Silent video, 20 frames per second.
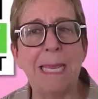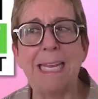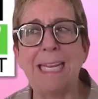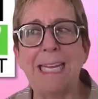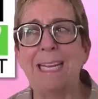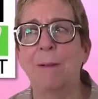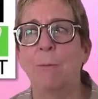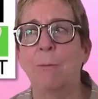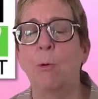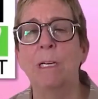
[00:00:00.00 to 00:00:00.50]

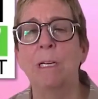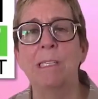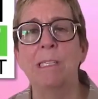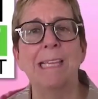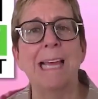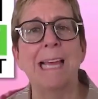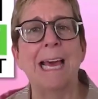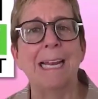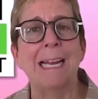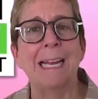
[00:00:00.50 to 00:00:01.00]
mean? What
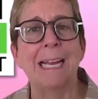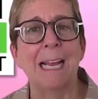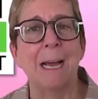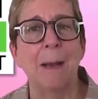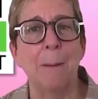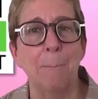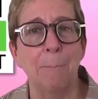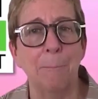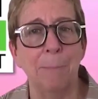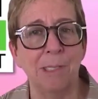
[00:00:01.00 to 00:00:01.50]
does that
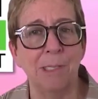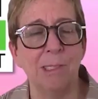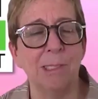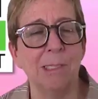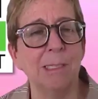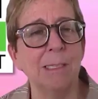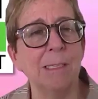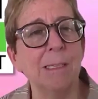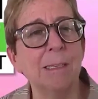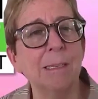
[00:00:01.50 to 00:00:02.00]

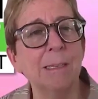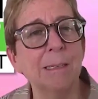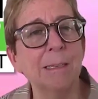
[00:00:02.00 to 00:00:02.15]
encompass?